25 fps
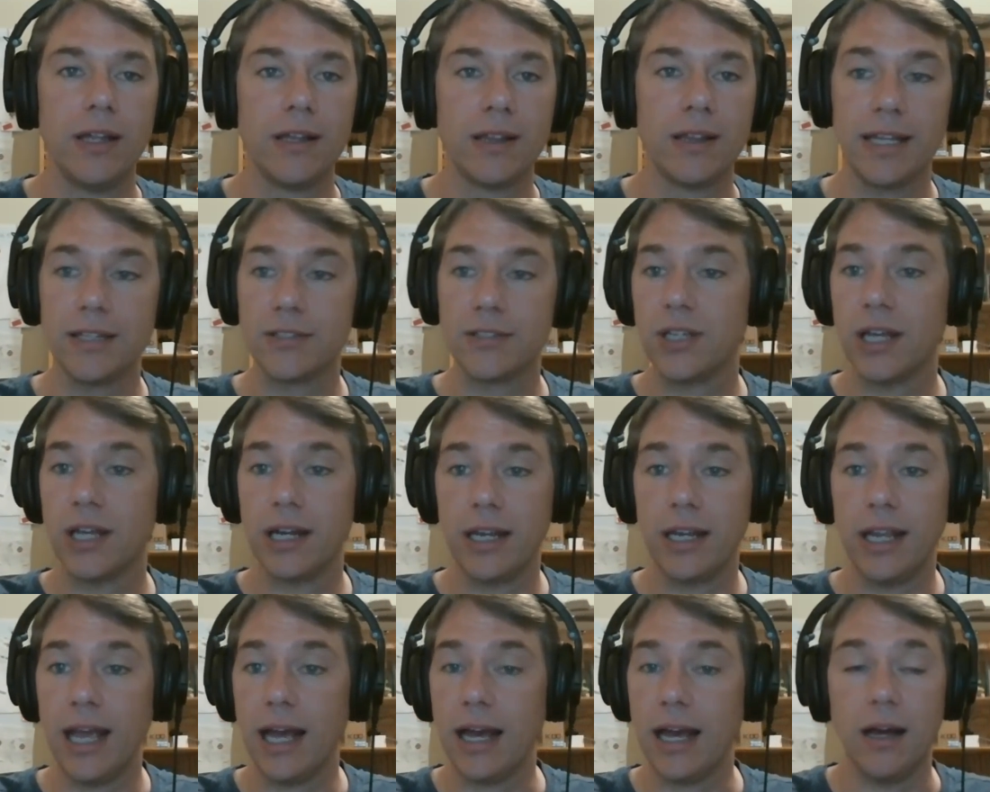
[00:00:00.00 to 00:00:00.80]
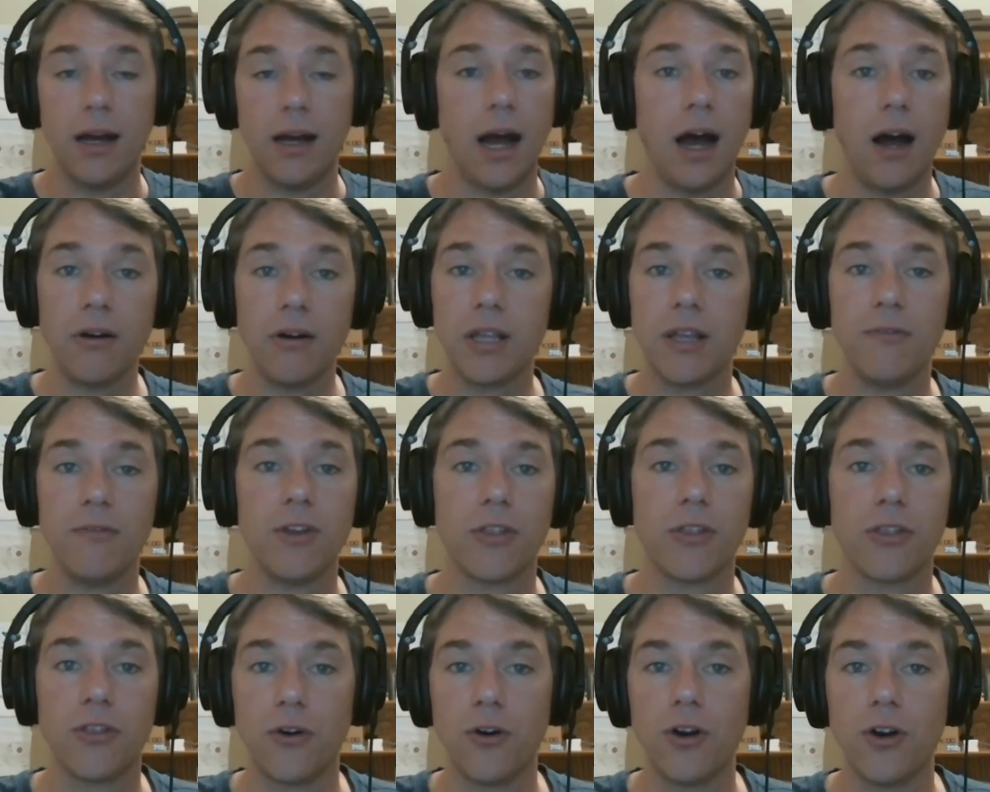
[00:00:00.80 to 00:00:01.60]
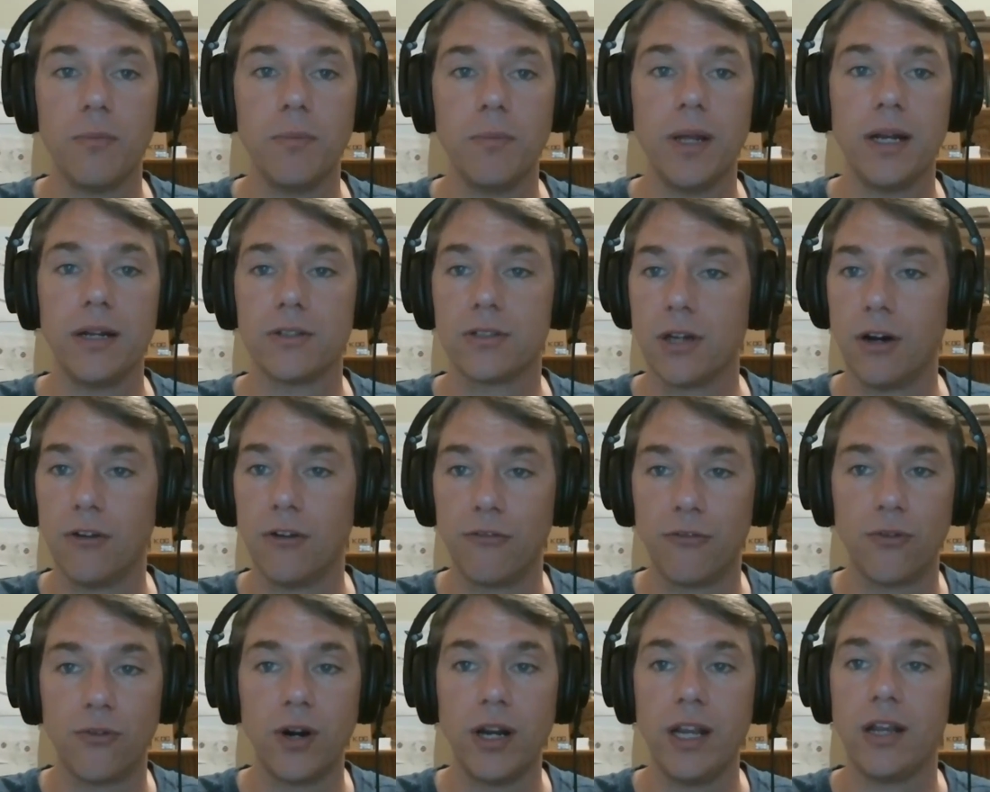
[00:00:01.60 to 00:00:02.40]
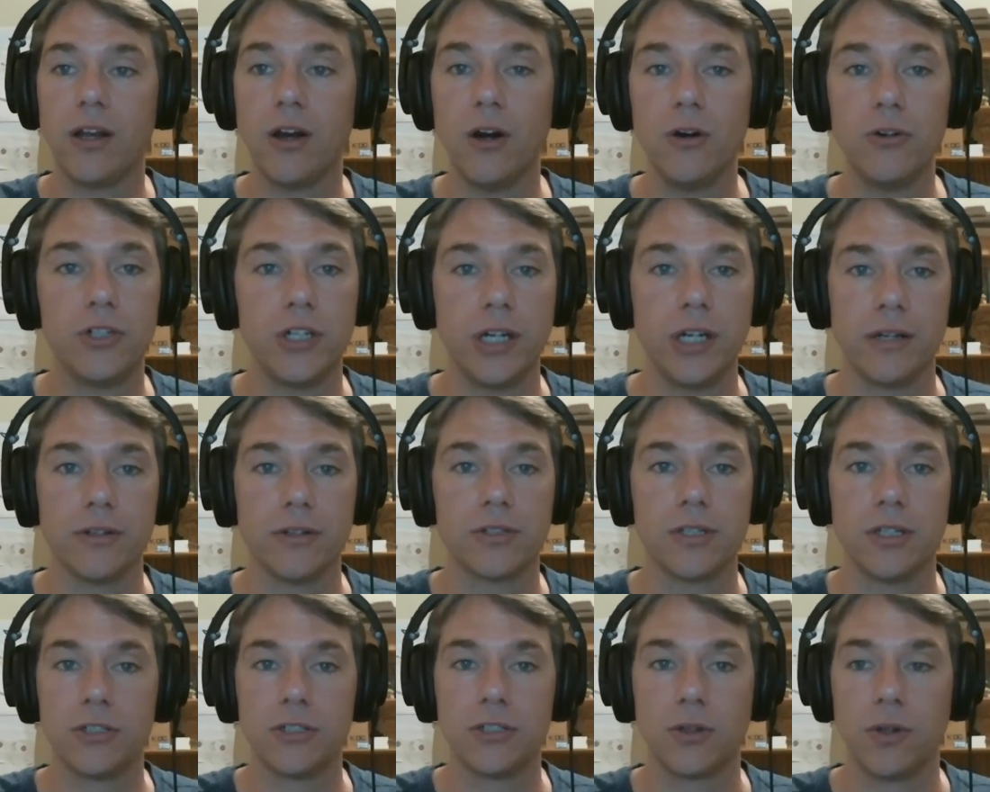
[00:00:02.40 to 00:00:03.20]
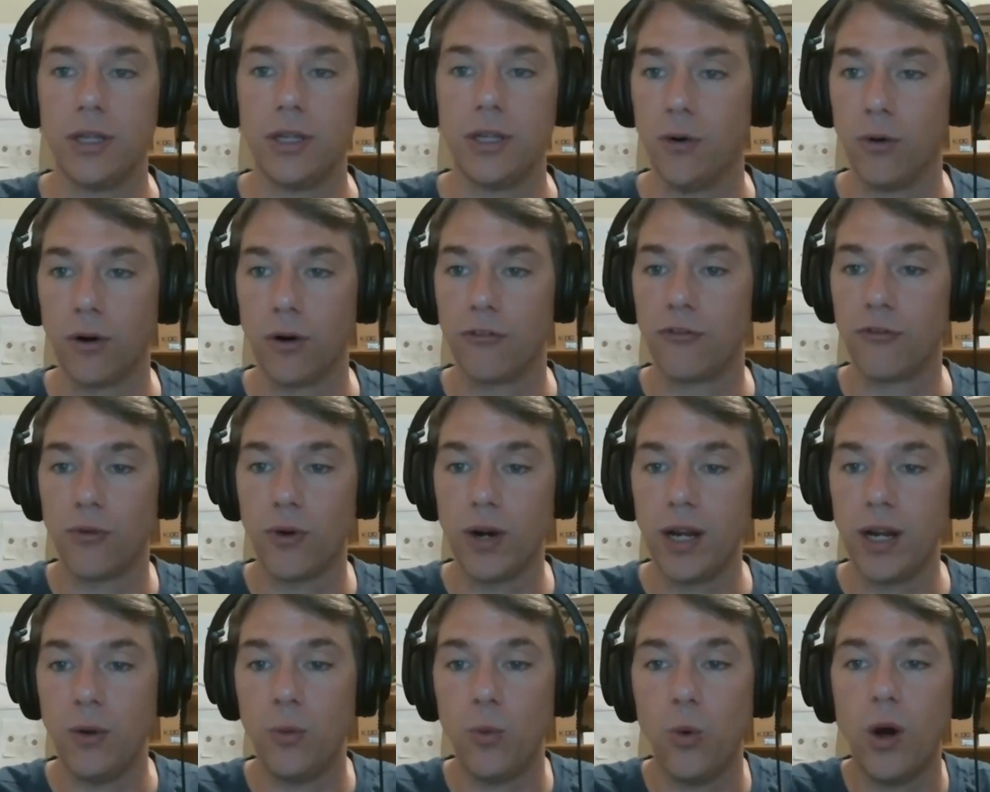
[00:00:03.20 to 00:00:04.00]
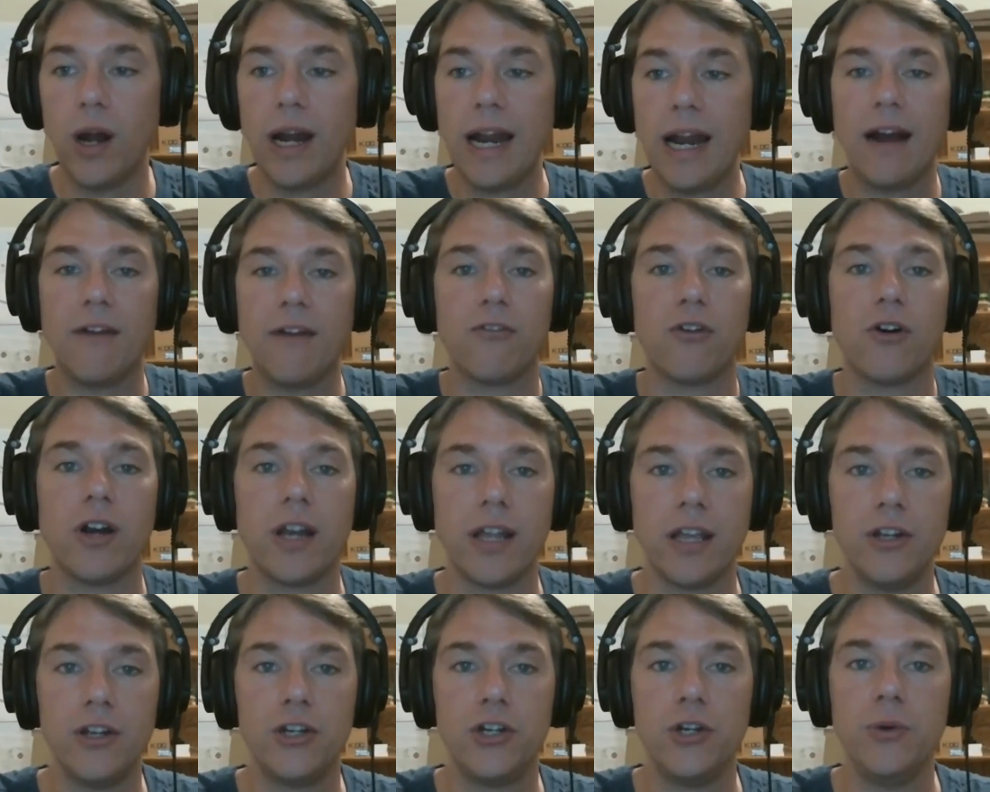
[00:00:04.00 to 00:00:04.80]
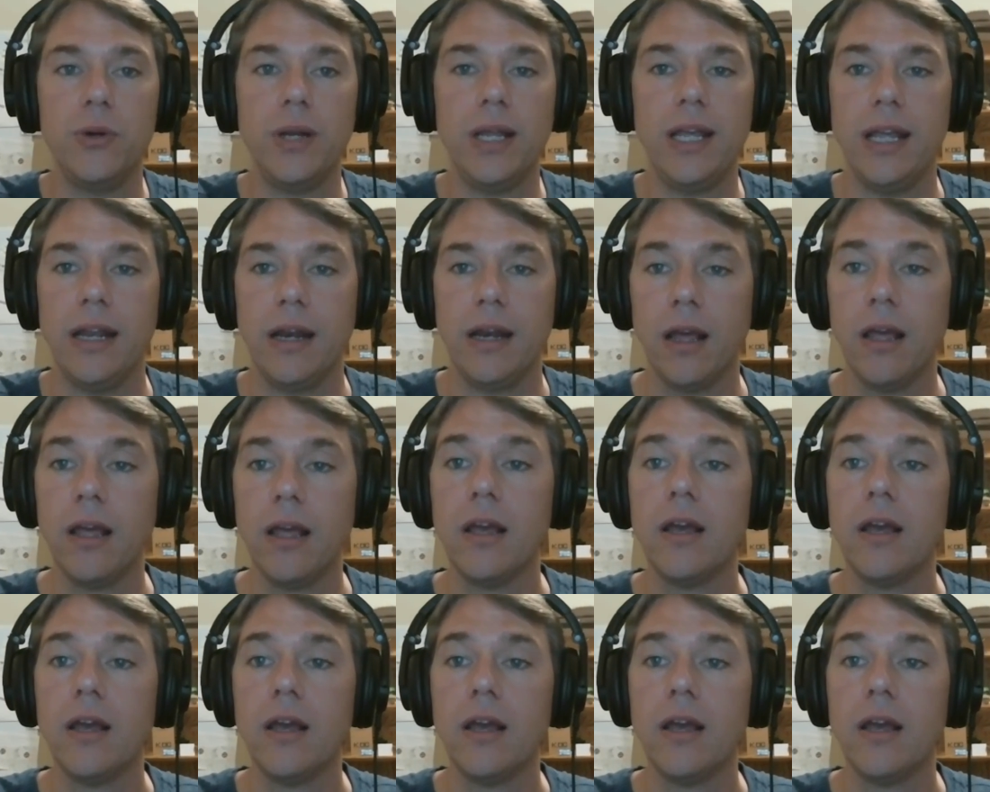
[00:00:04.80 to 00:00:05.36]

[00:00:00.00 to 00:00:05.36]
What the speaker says: that said, yeah, I'll give you 30 minutes of free coaching, essentially, or free whatever it is you need.